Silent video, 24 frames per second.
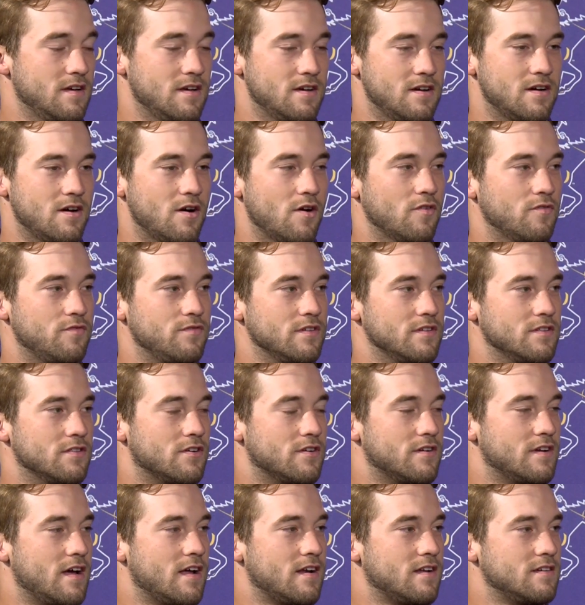hopefully
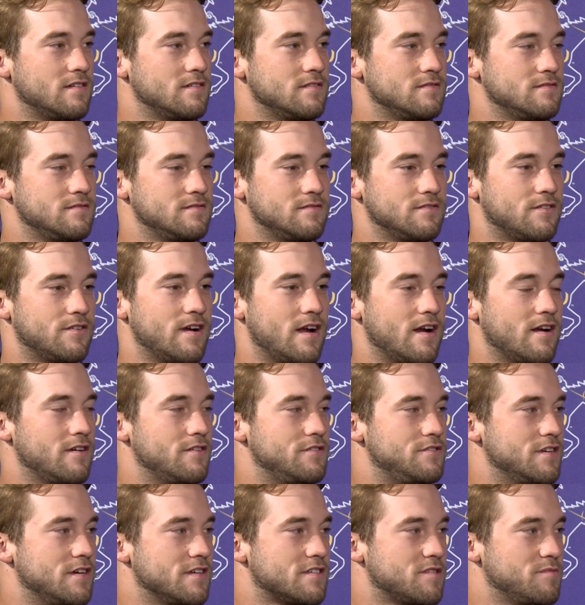learn how to learn how to
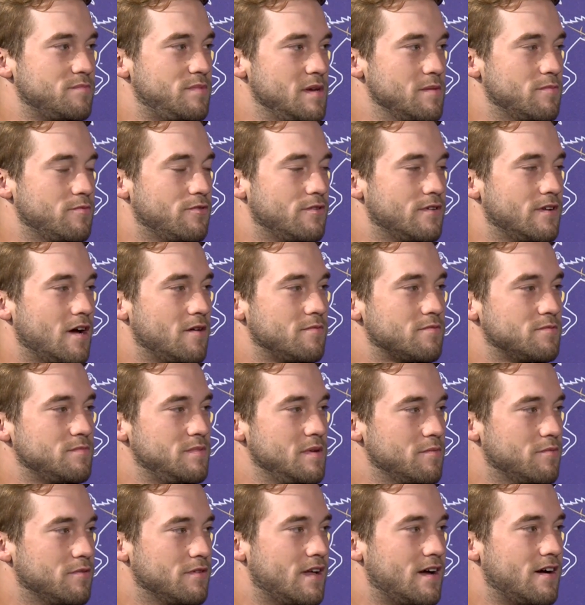adjust some people and help some
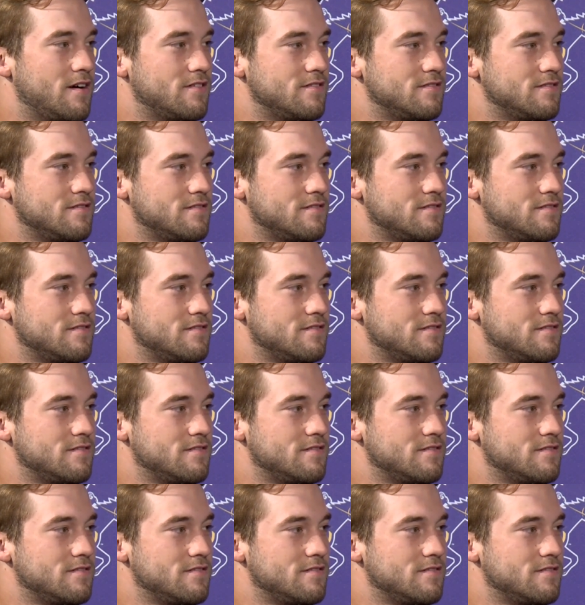people out